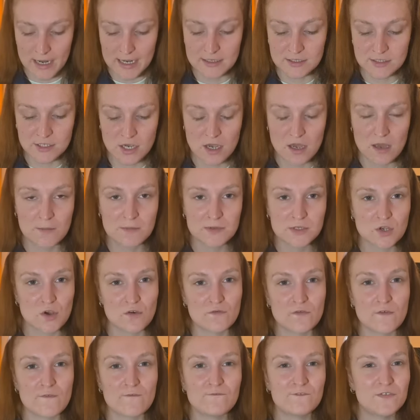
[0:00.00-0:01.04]
In terms
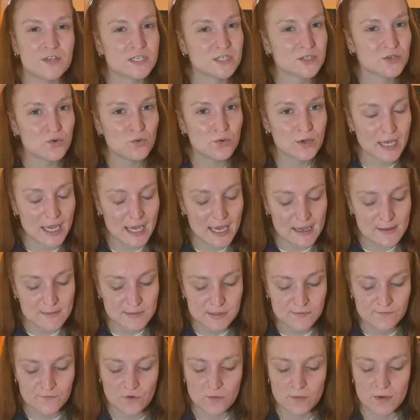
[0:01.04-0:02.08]
of physical games
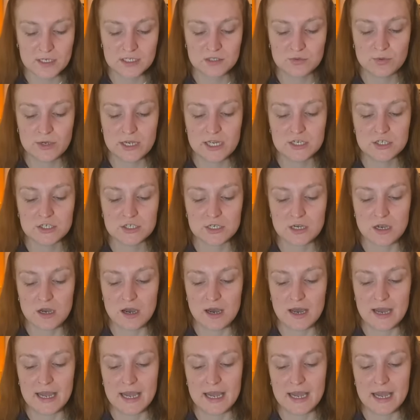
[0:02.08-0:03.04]
for my Switch, I